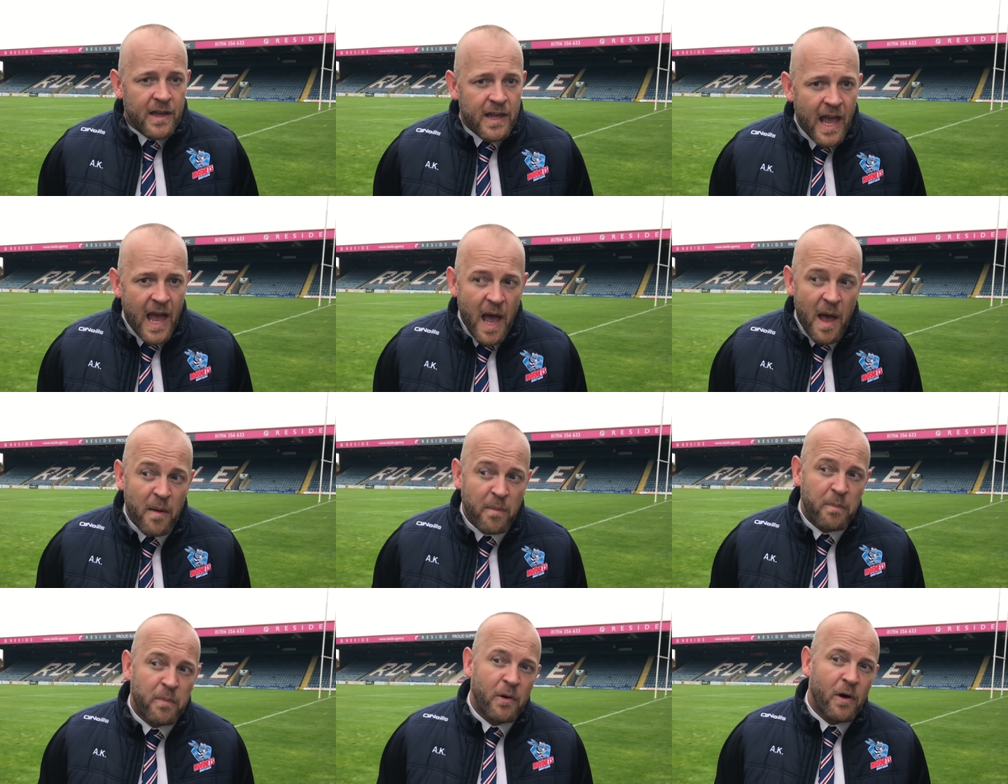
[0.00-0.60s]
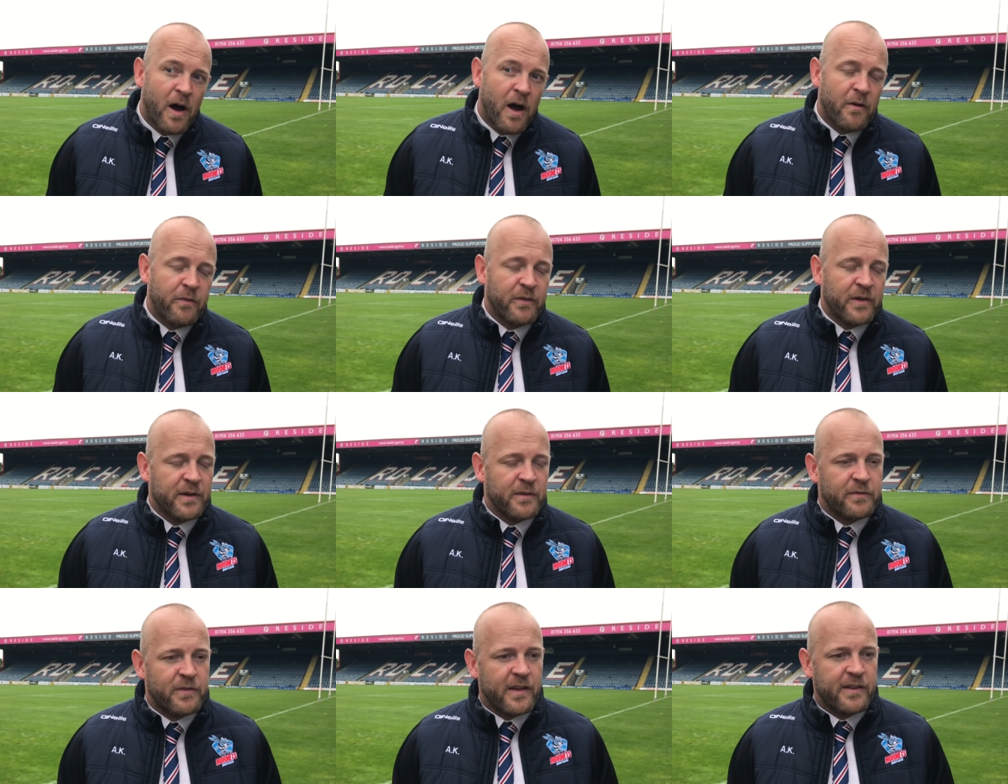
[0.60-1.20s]
Yeah, but I
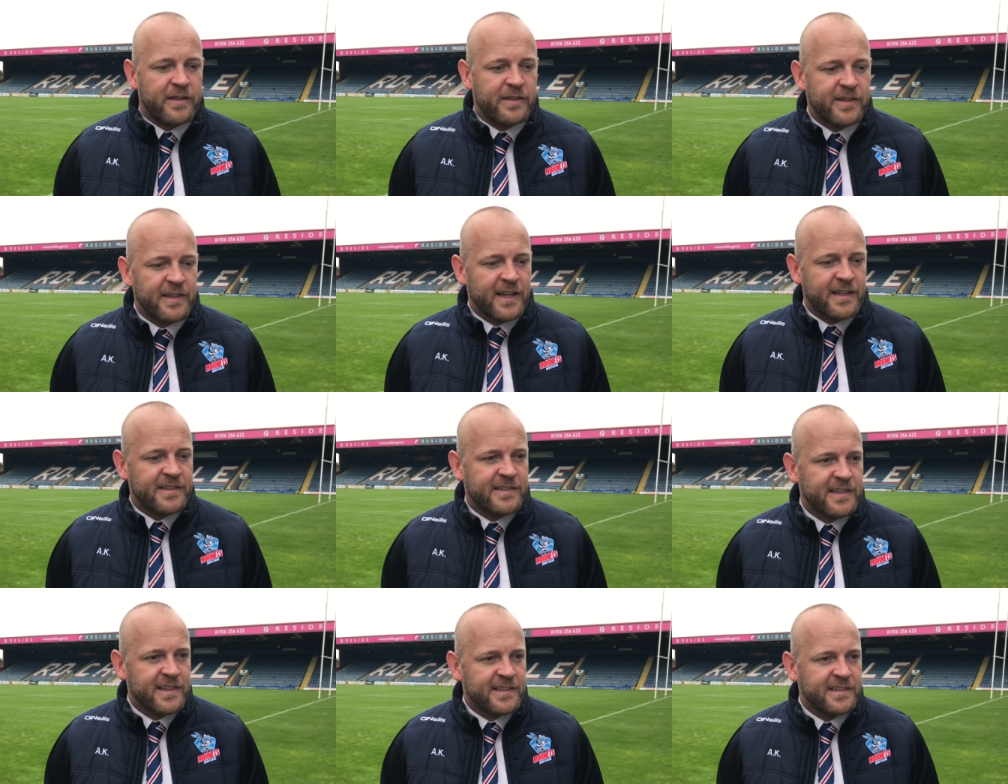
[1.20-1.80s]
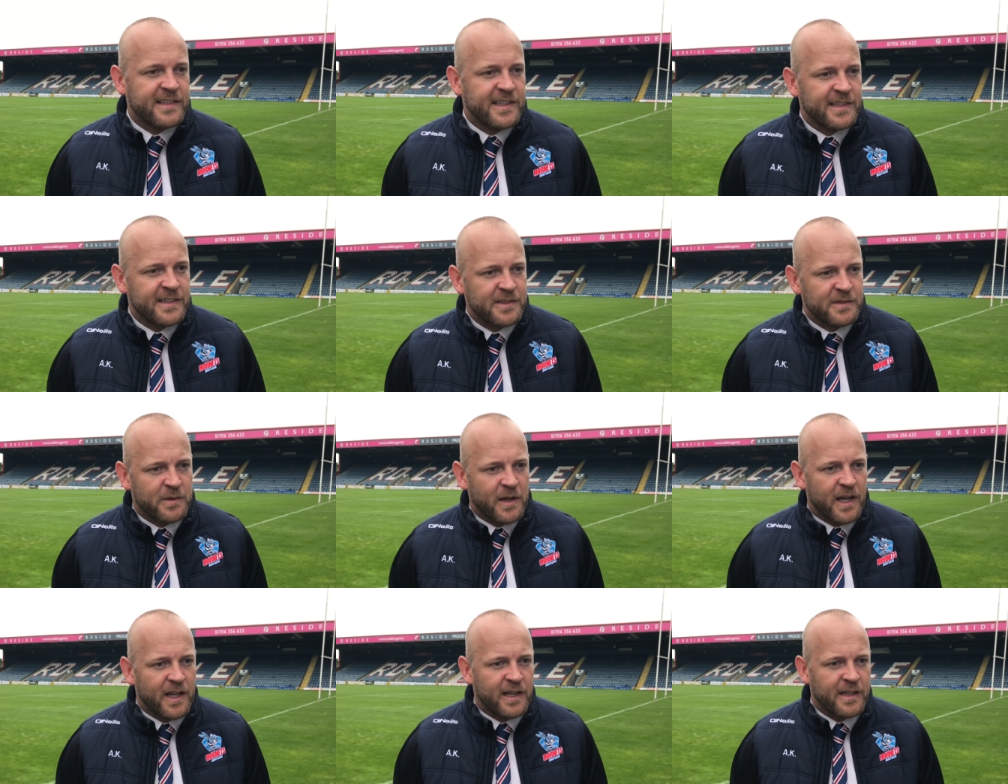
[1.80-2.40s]
think Featherstone had 16
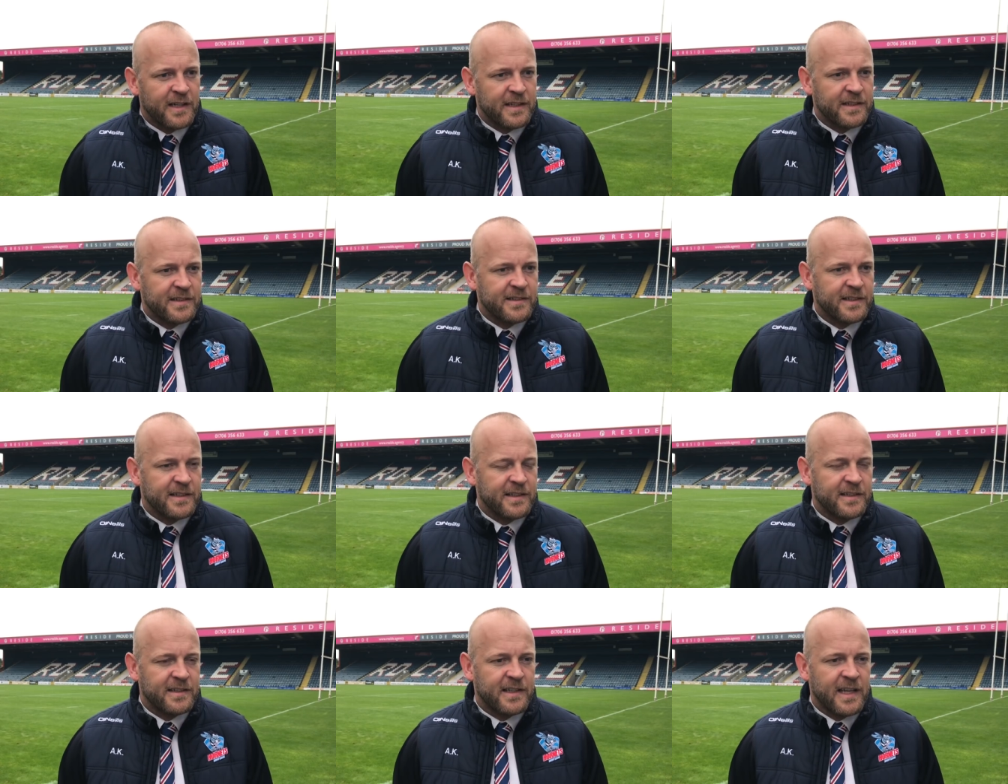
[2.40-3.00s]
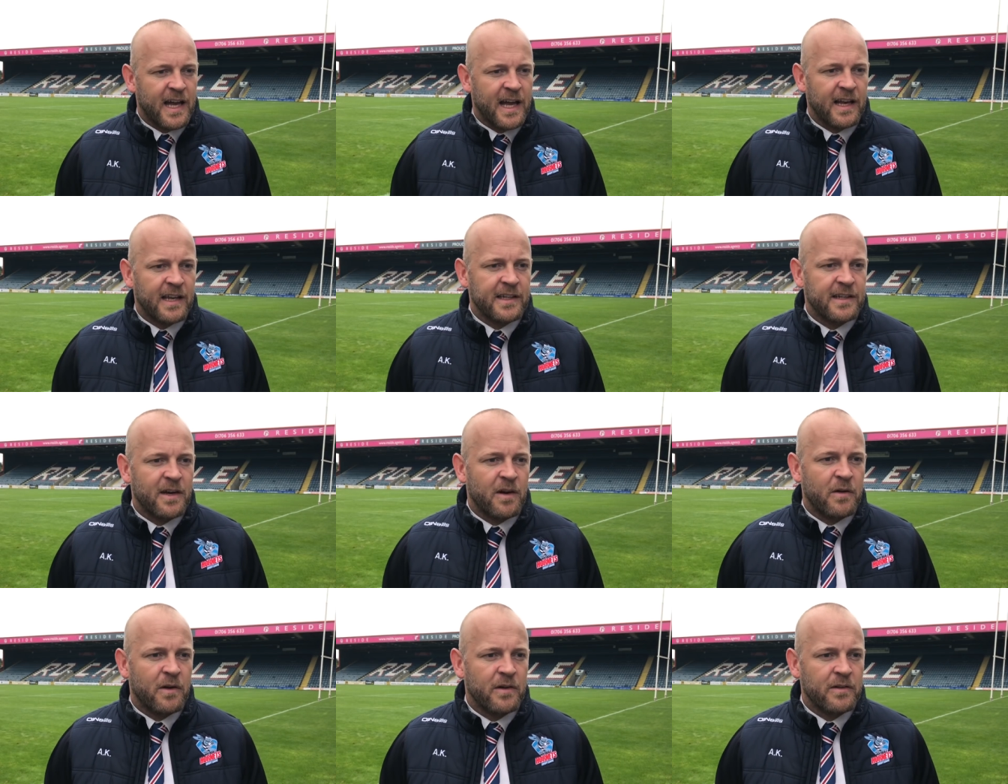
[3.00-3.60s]
as well. I didn't see Carly
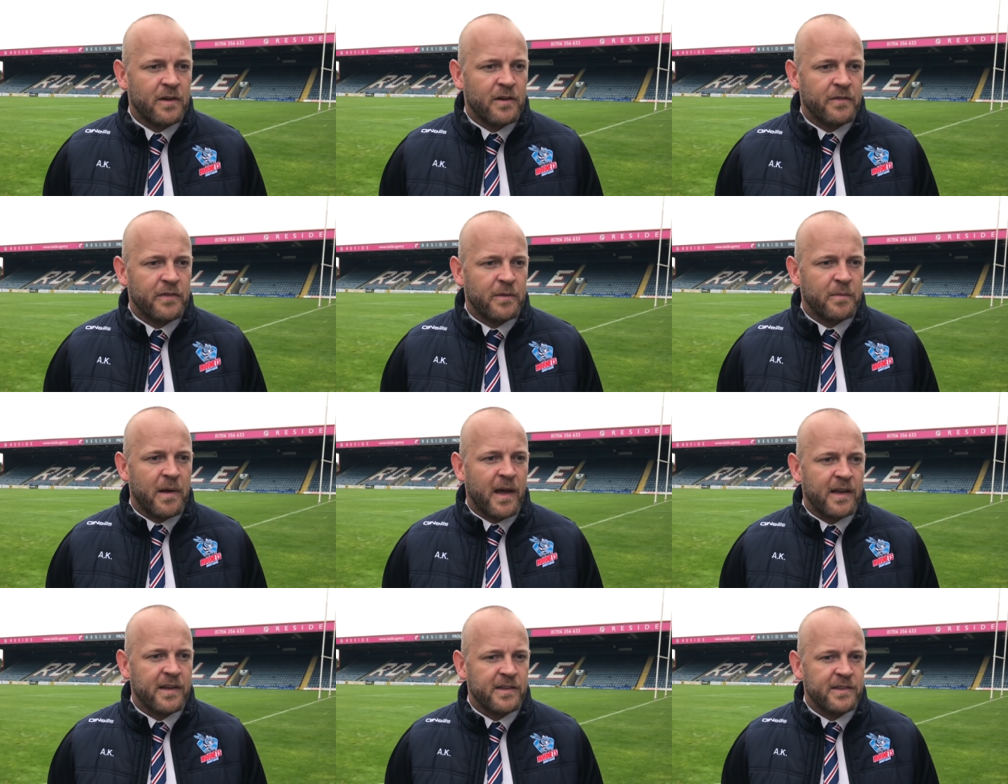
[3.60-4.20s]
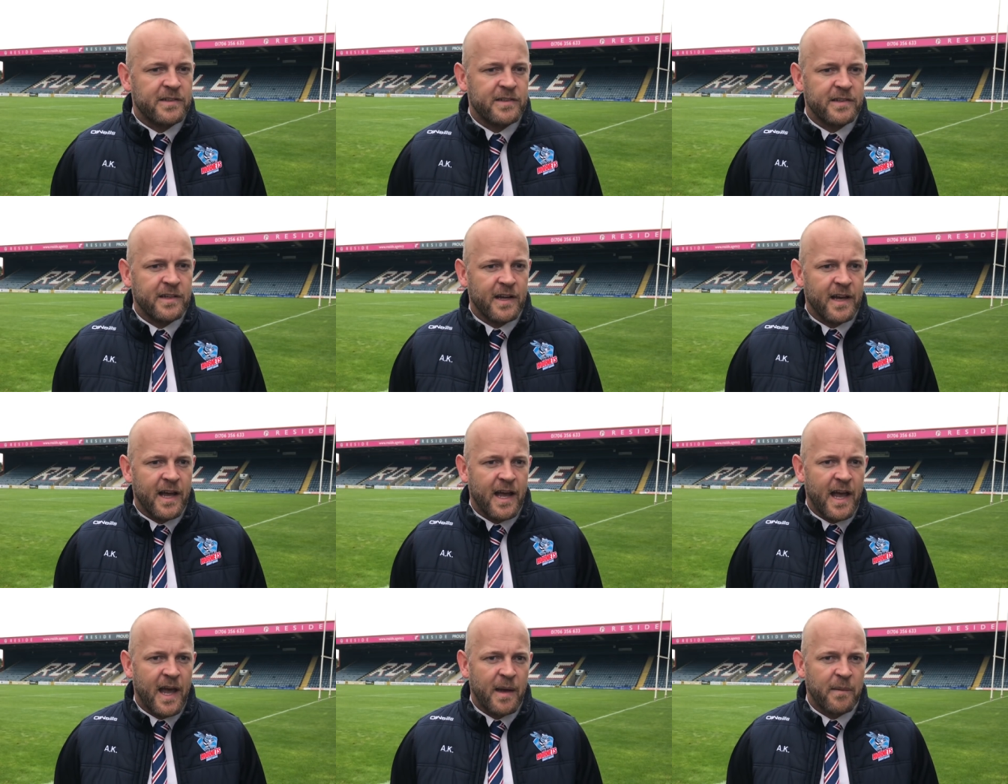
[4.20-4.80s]
go on off the bench,
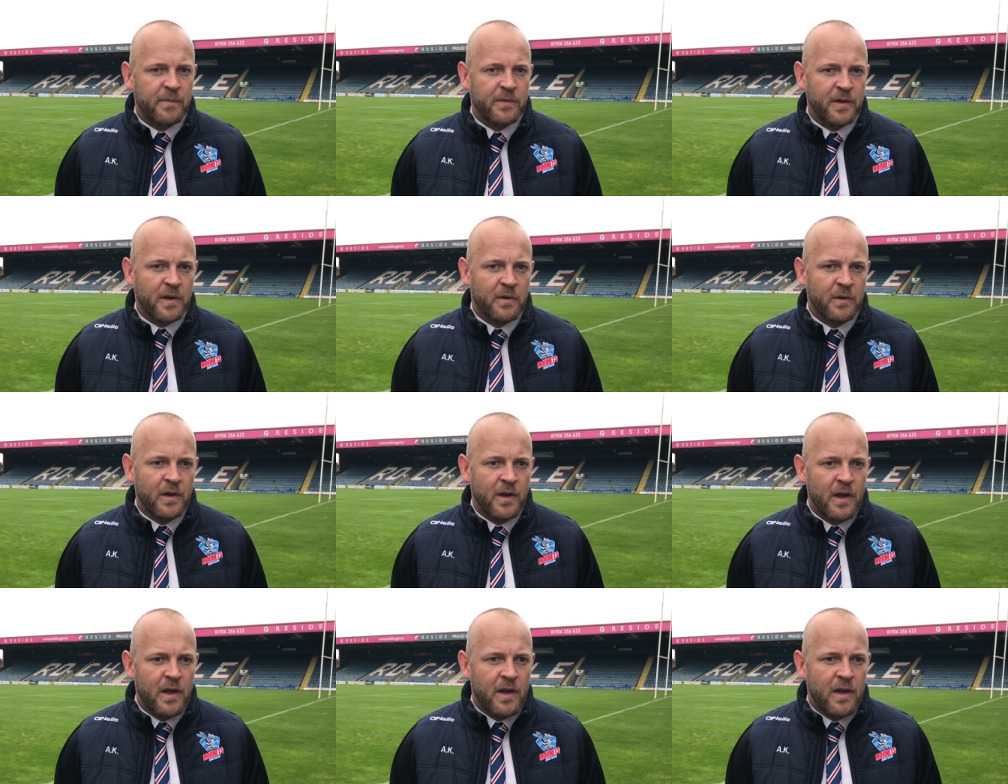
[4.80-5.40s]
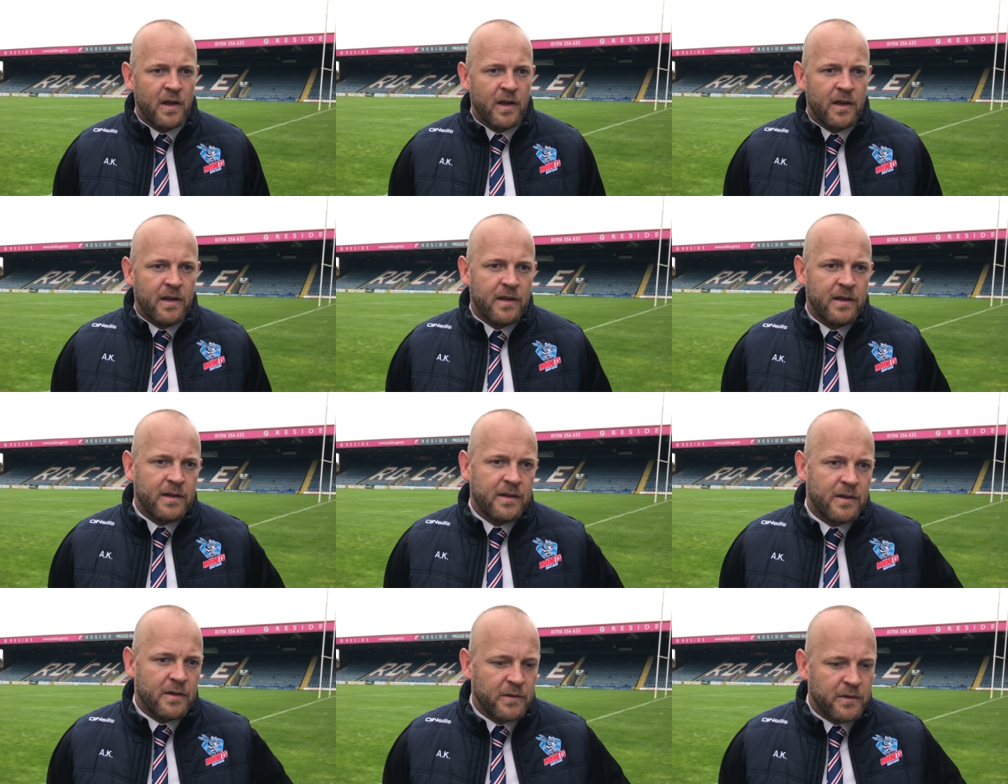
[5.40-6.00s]
um, so
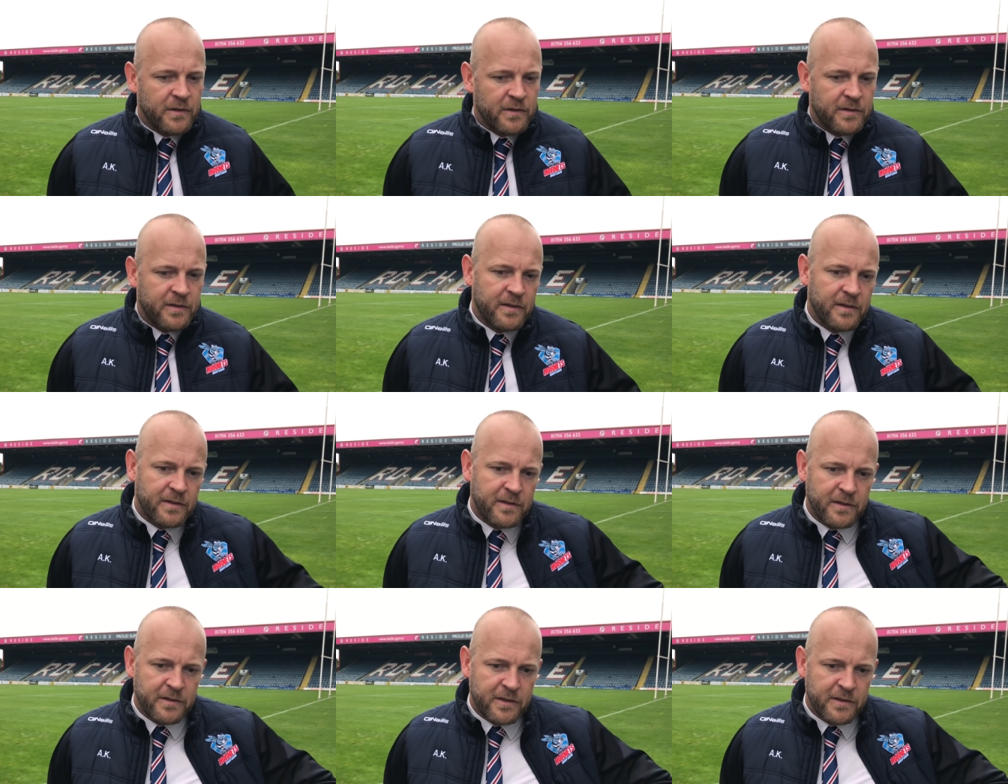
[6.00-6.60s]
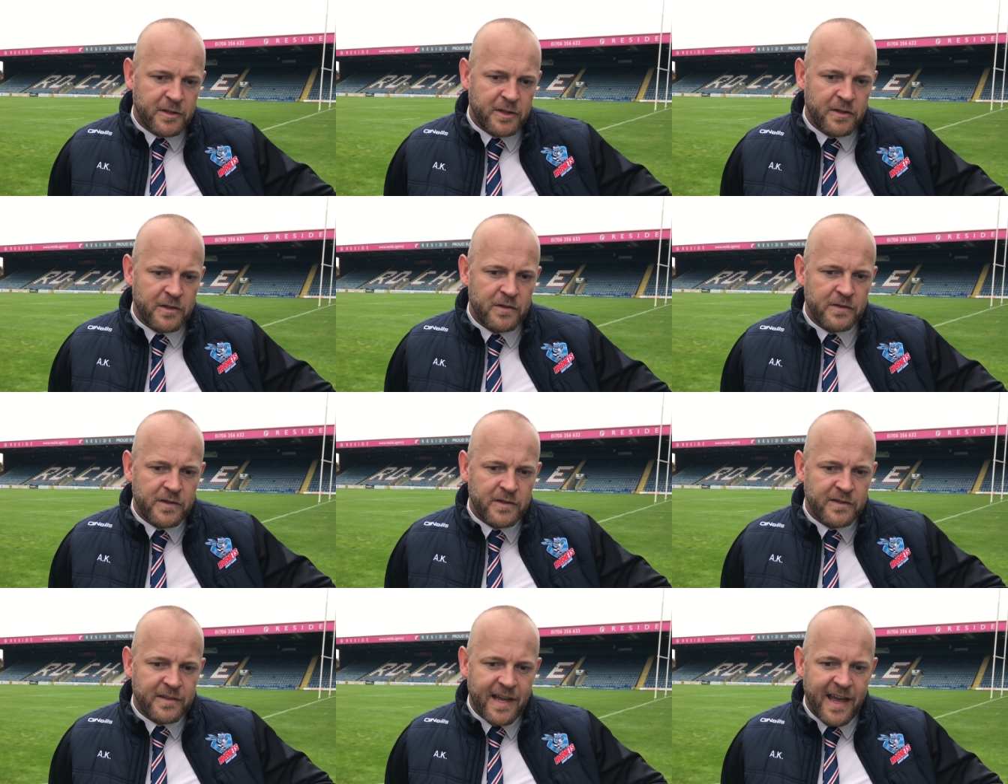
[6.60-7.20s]
you know there's, there's
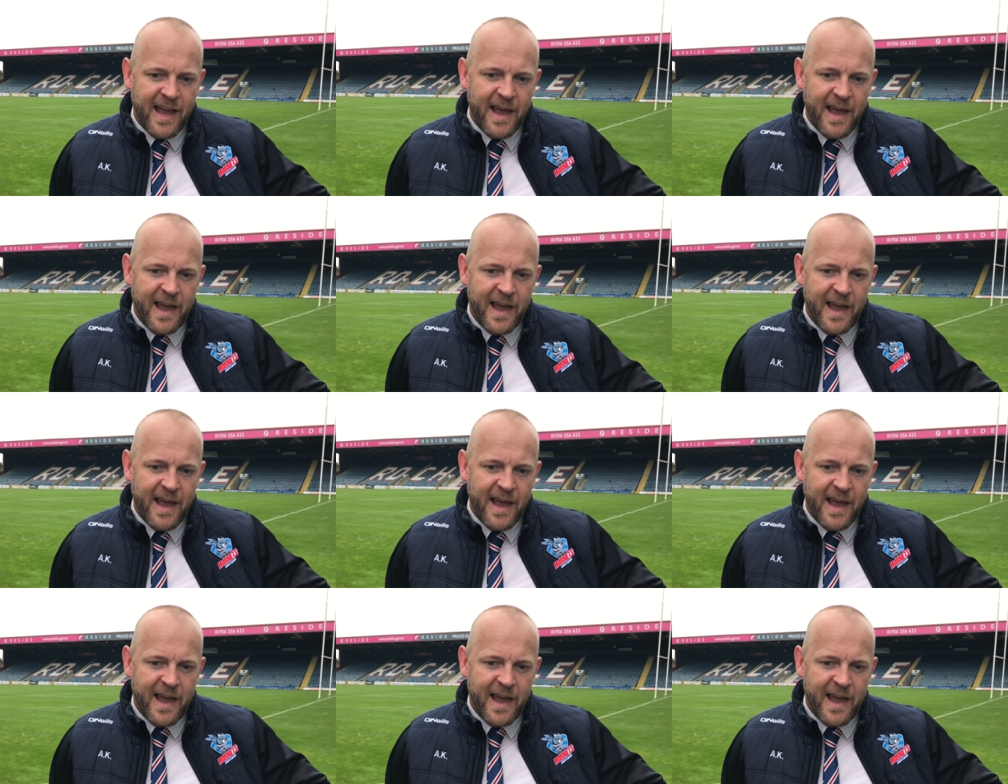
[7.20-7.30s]
excuses